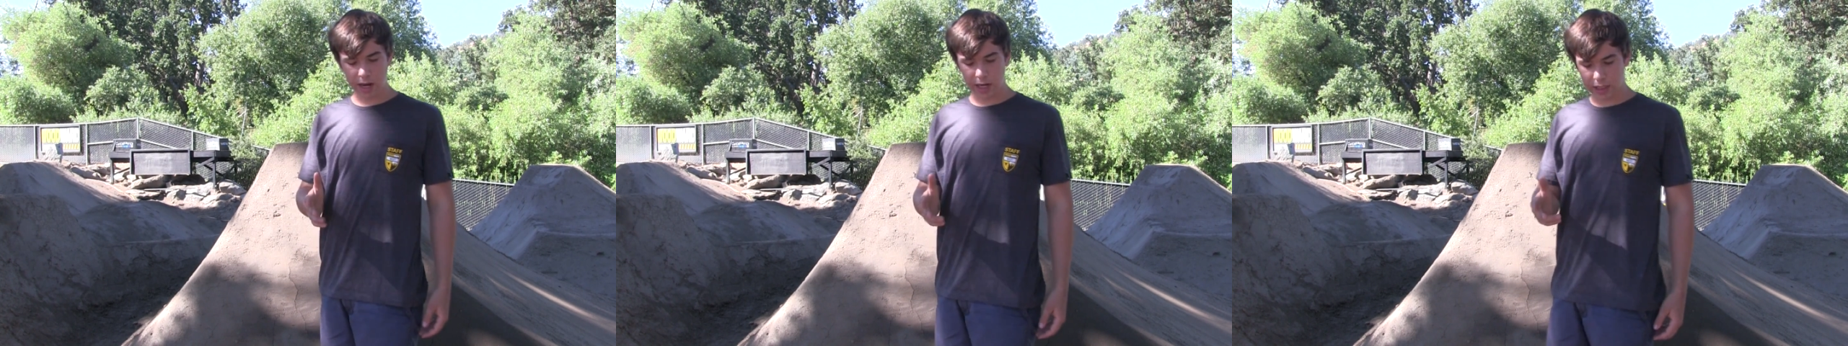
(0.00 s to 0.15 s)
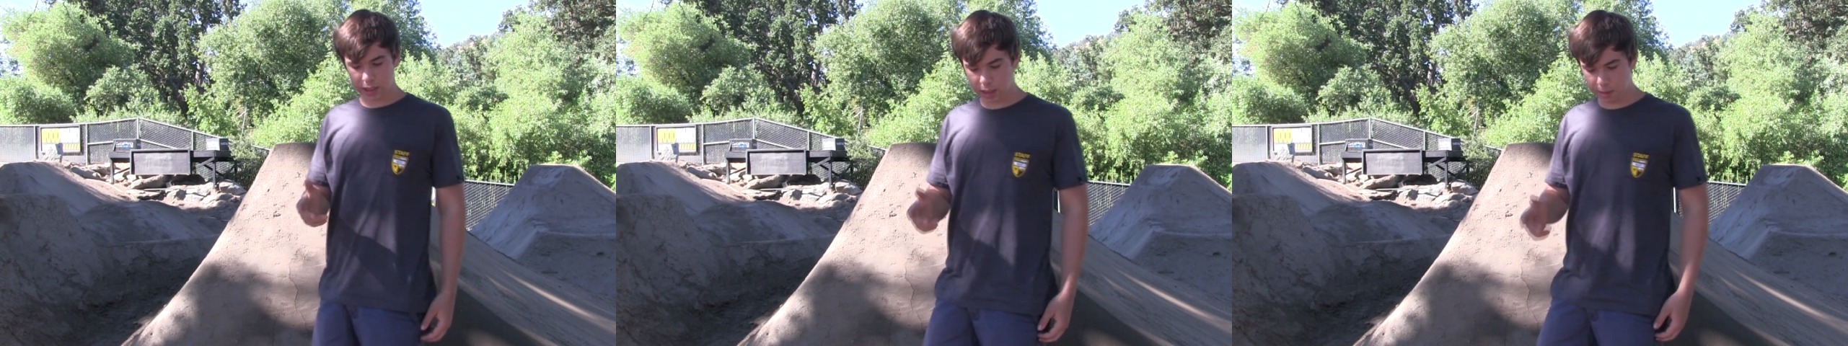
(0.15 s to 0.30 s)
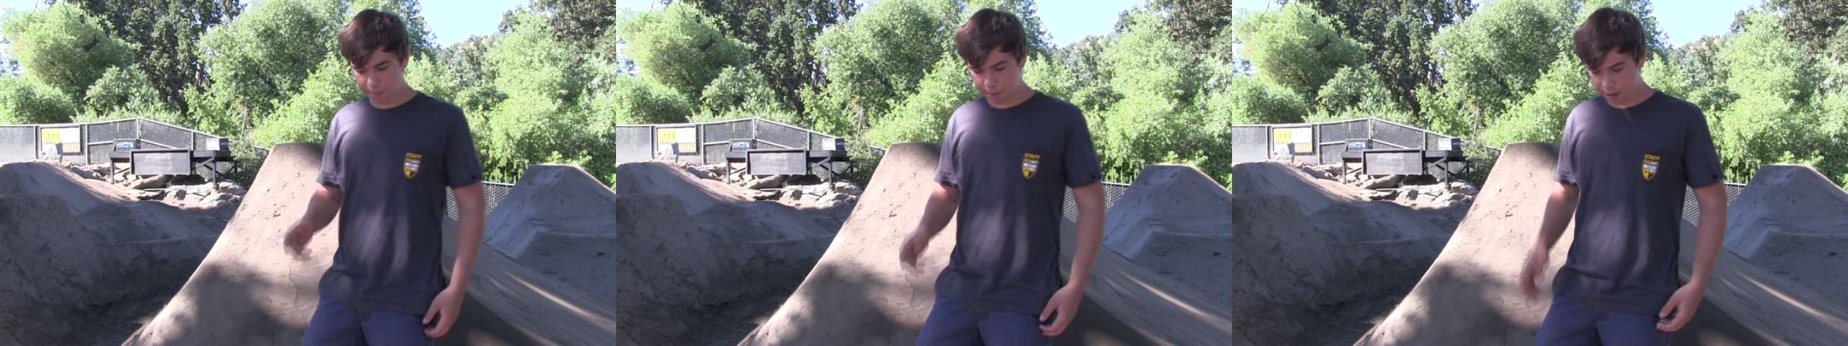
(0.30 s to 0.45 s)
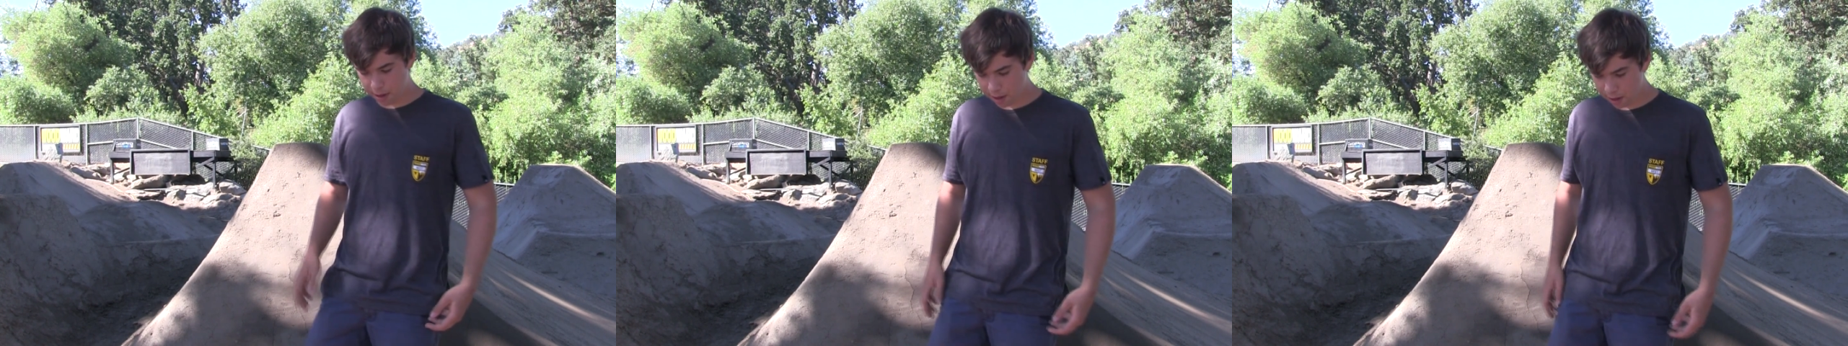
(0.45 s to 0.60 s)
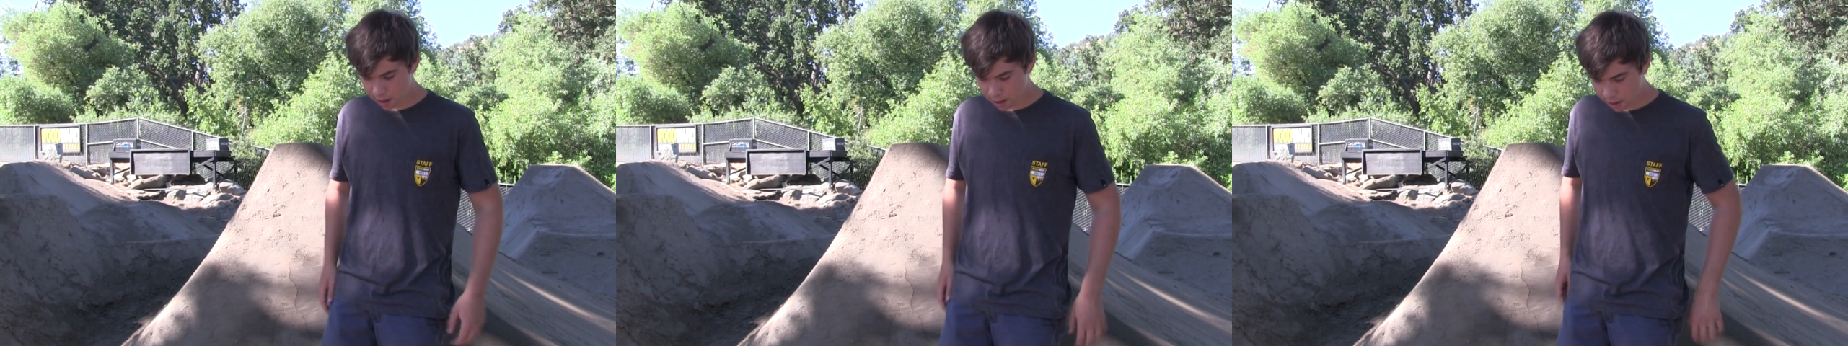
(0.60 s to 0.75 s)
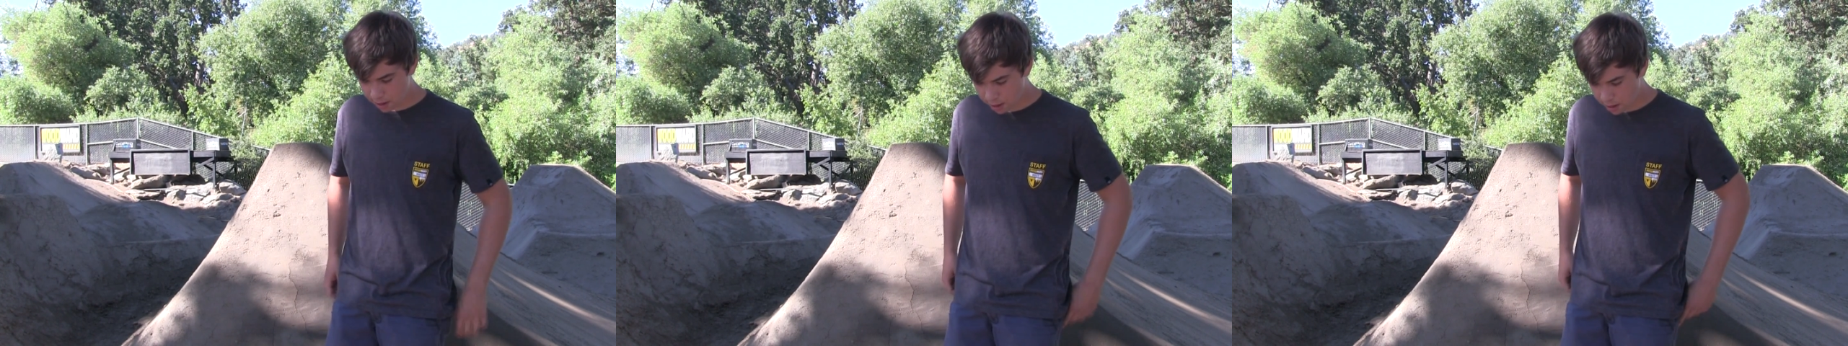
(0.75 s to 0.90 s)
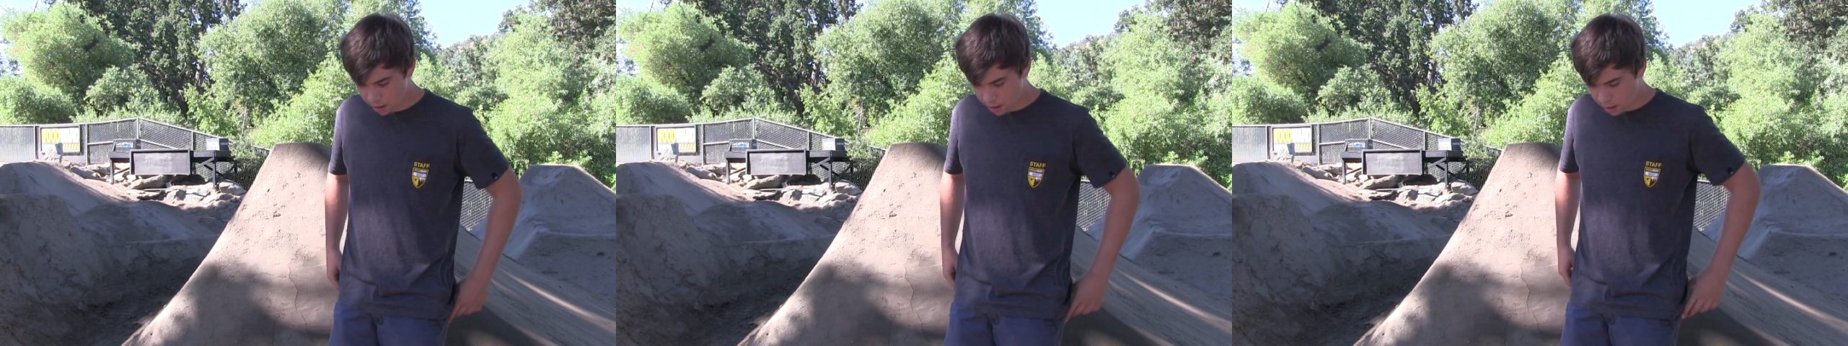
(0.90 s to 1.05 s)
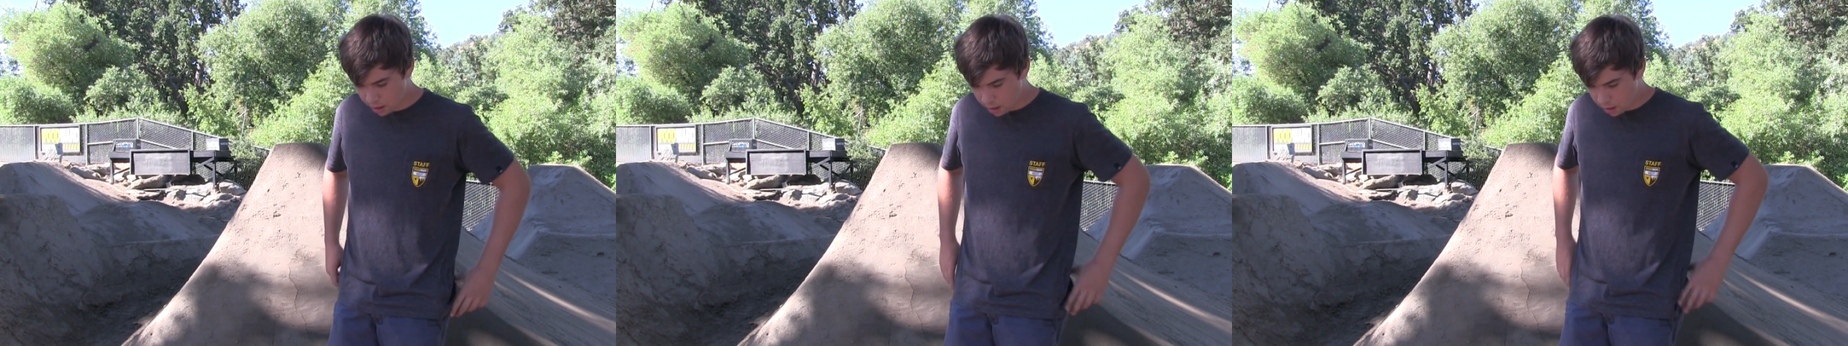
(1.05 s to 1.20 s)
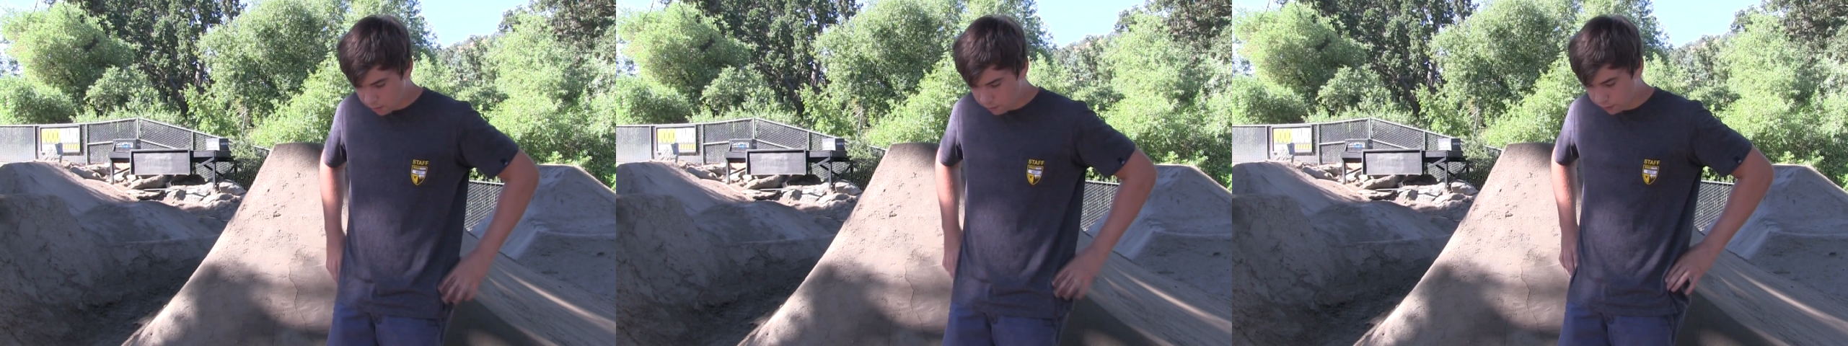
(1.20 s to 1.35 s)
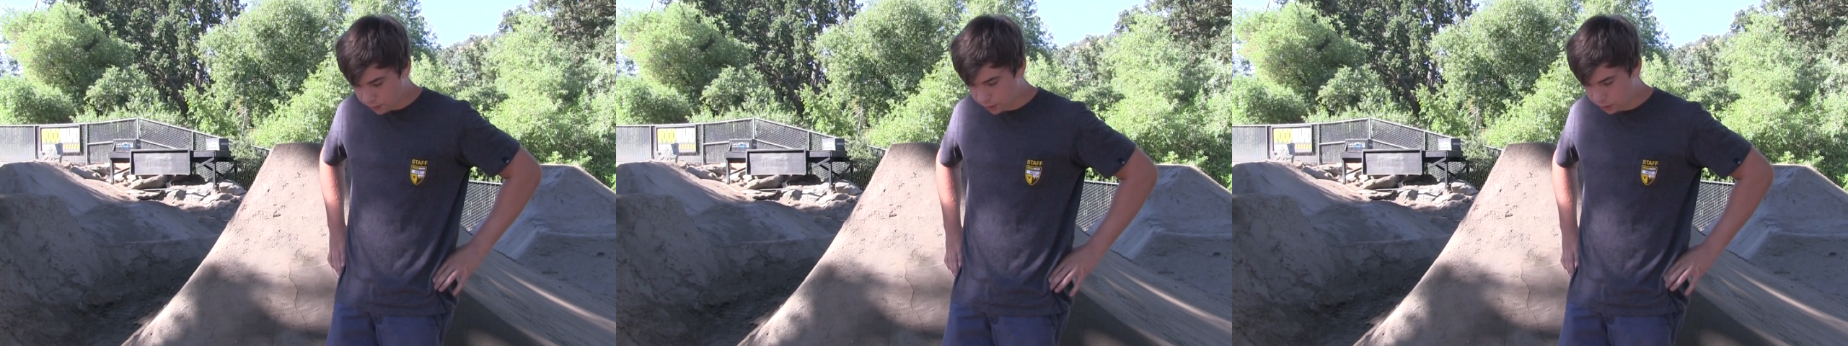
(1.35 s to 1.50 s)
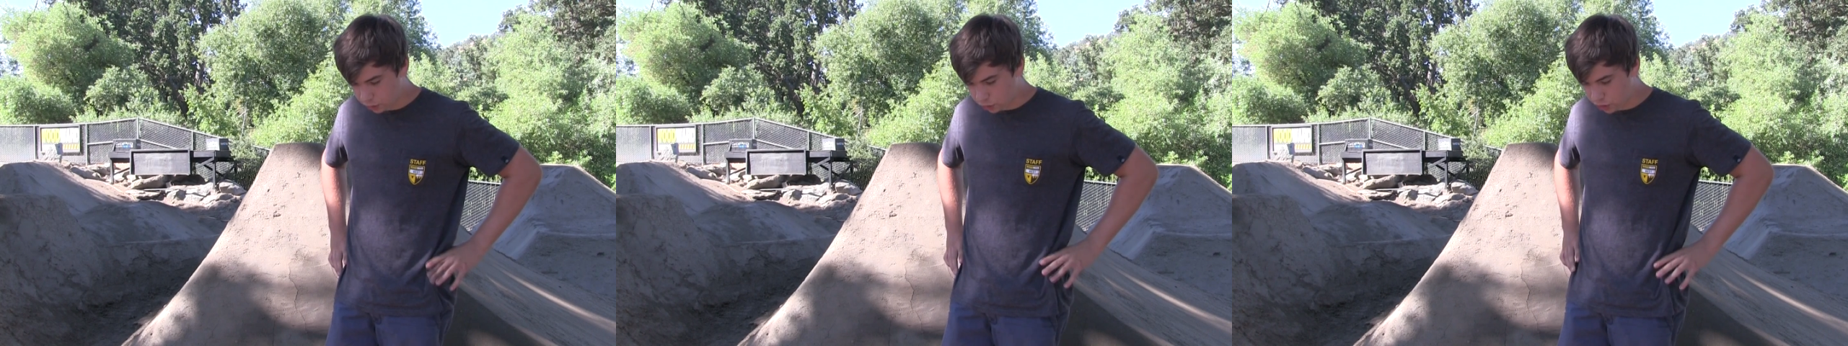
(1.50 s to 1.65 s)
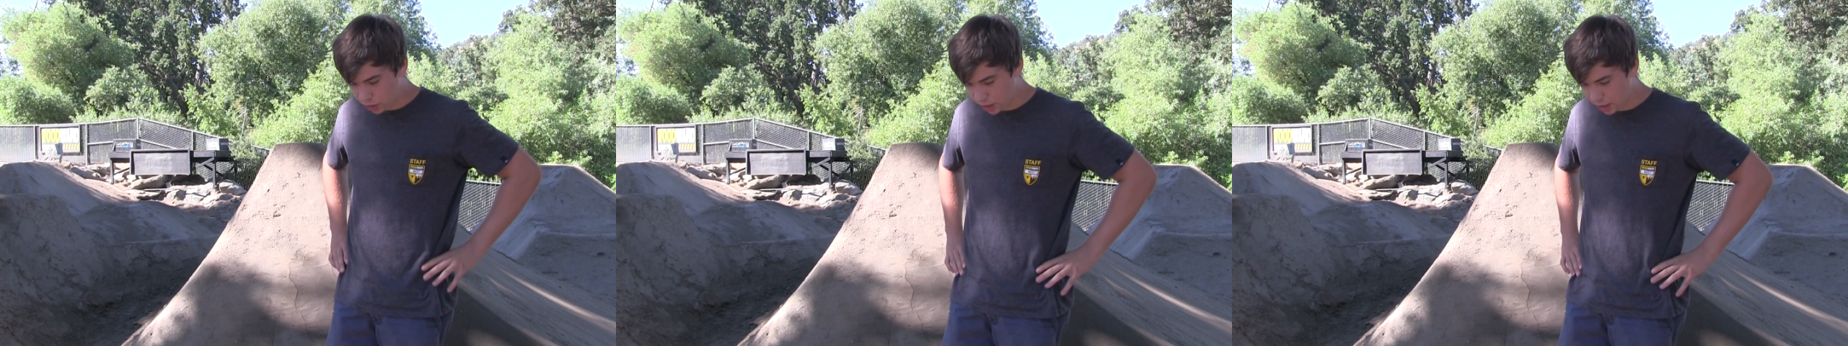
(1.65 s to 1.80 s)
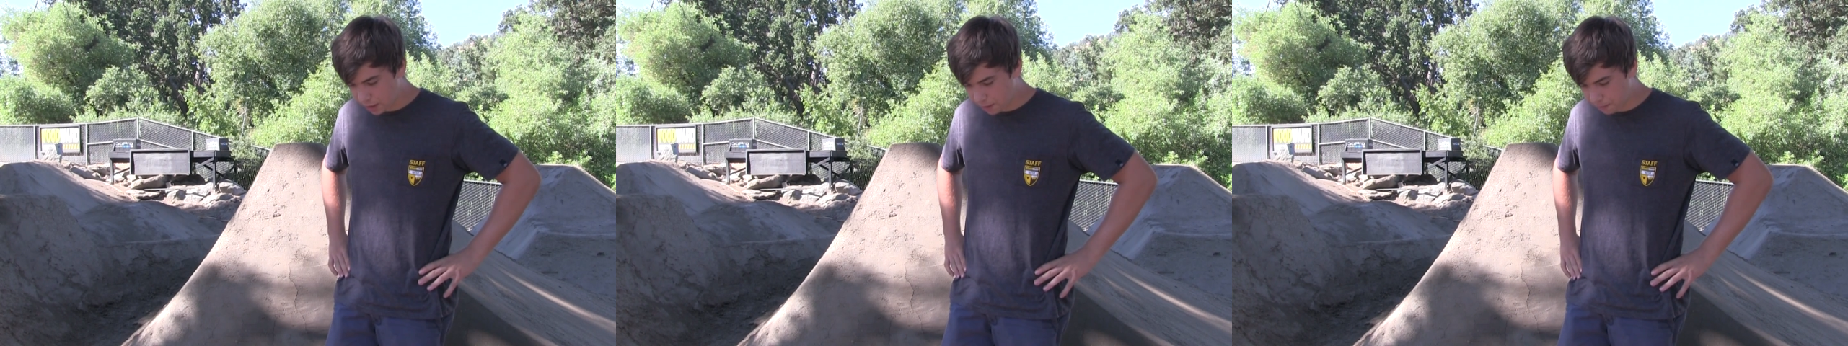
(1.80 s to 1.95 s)
X-Up, for this
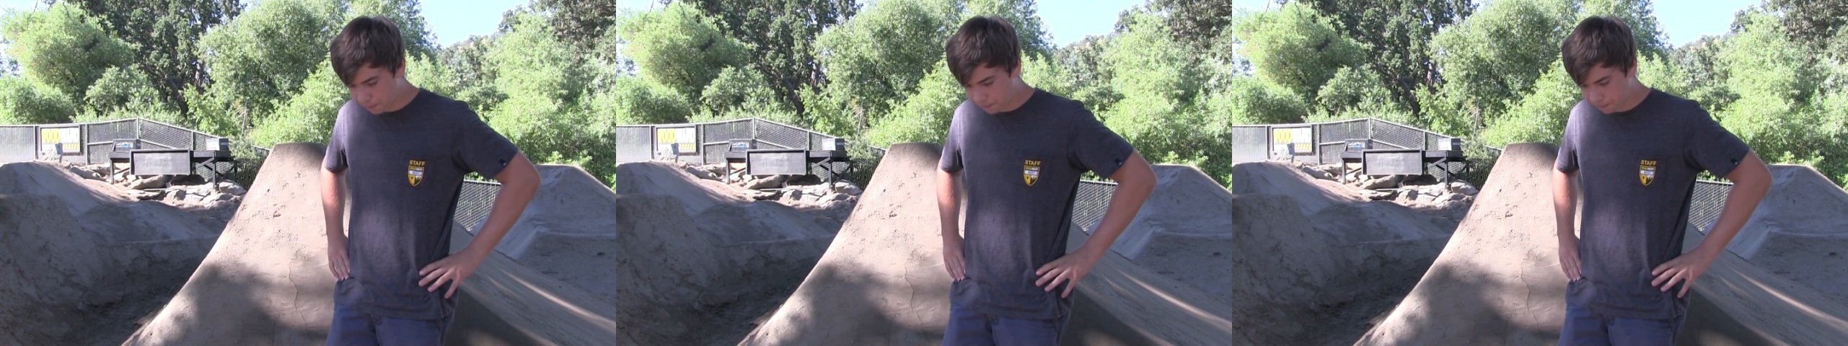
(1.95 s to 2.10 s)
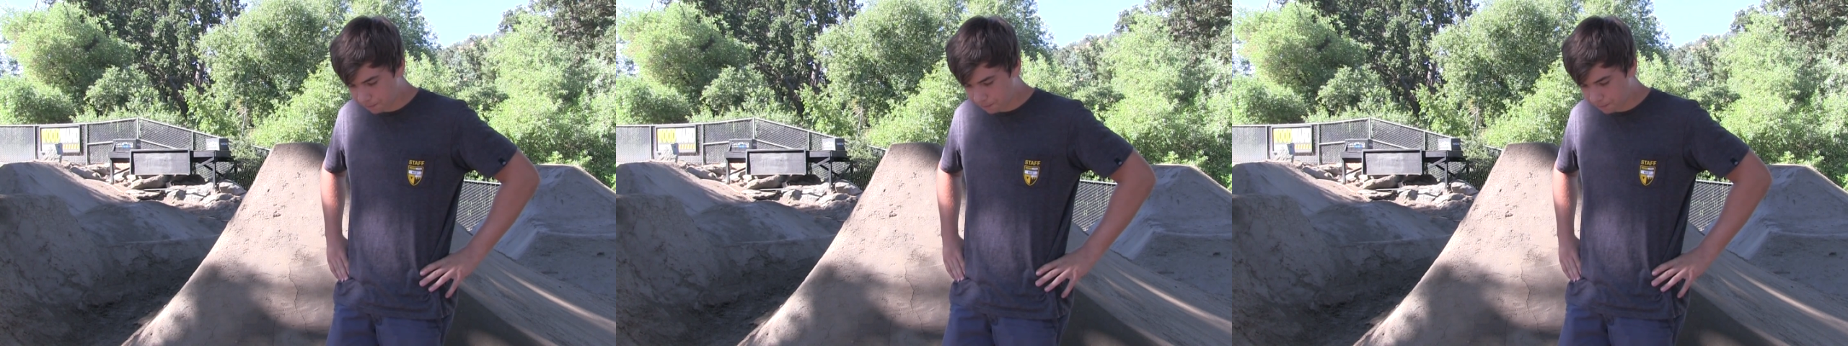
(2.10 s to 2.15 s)
trick,